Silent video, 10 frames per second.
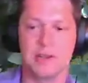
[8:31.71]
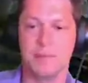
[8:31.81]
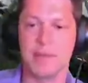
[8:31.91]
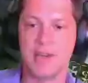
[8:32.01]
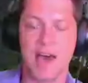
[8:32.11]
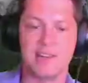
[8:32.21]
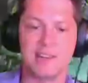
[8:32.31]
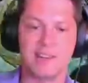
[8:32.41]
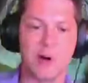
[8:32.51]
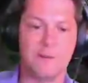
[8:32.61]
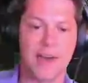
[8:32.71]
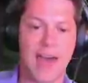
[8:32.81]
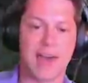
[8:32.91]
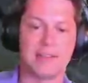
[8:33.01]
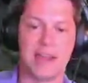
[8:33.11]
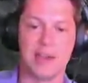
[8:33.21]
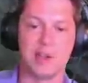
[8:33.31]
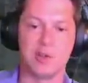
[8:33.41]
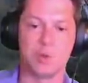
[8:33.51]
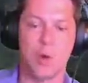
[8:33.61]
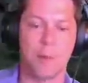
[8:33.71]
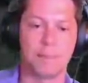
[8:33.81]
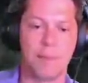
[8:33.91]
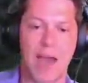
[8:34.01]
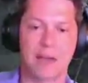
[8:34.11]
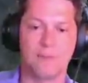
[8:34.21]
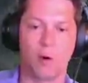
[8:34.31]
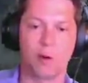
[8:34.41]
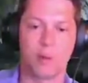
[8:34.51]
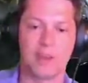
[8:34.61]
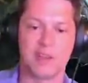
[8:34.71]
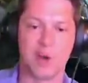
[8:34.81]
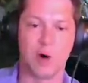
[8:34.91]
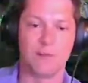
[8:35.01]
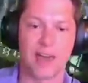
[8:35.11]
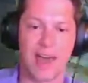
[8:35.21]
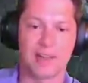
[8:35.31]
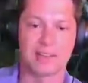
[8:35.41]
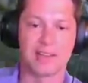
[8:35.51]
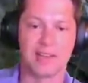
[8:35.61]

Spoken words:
because it's so fast and you can swap back and forth with it so fast.